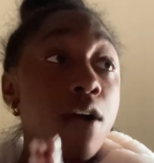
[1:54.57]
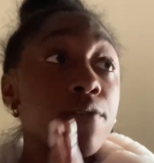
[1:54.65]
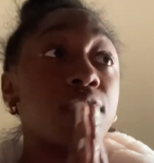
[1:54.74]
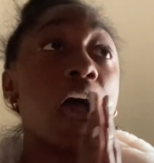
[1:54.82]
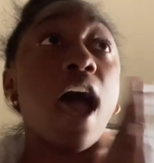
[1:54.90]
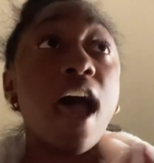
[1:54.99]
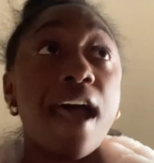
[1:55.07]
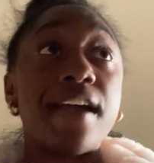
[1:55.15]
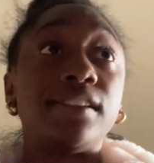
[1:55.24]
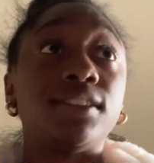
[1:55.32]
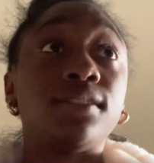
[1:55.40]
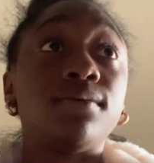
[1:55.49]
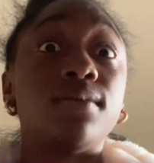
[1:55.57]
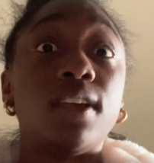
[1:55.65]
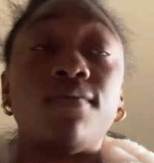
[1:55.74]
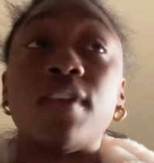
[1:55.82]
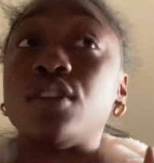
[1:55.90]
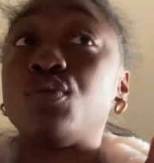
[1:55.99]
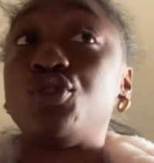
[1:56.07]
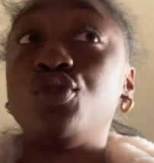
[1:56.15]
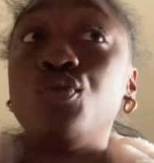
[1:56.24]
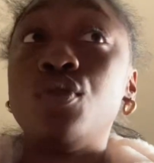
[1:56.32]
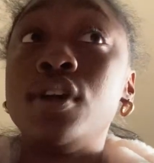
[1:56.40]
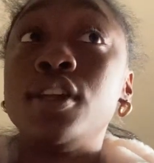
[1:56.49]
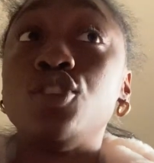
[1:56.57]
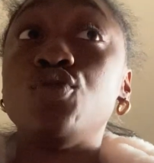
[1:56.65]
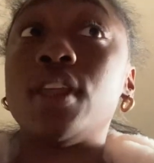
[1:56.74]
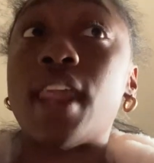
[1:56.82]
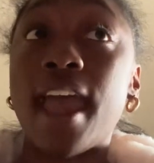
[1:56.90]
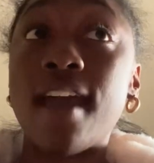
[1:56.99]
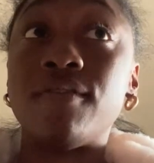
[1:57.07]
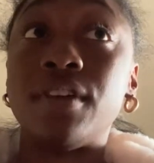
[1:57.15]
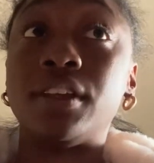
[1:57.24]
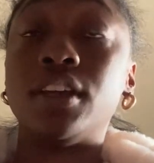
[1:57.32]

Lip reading: The highs, if that's what you want, you can have it.